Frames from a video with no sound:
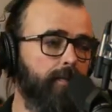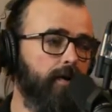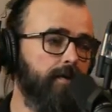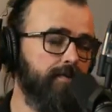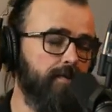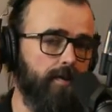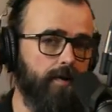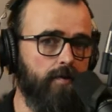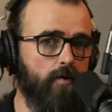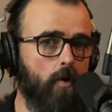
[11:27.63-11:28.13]
but
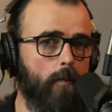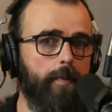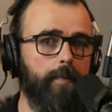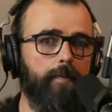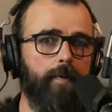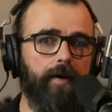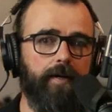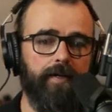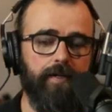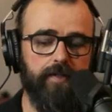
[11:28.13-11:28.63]
also the
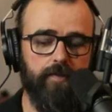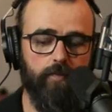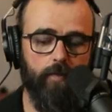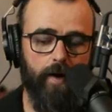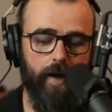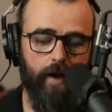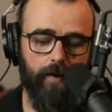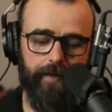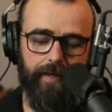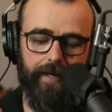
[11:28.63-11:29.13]
corporate market as
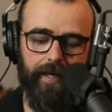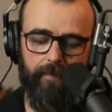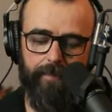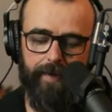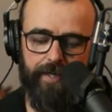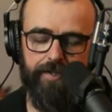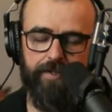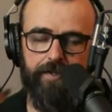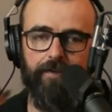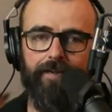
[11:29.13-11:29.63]
well, you got to
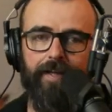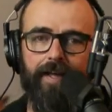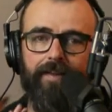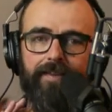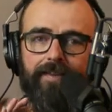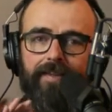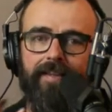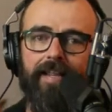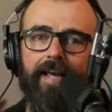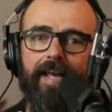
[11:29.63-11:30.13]
make sure
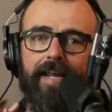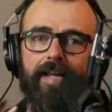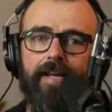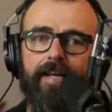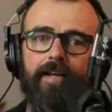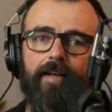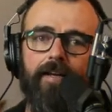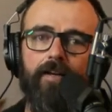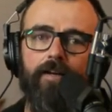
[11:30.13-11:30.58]
that they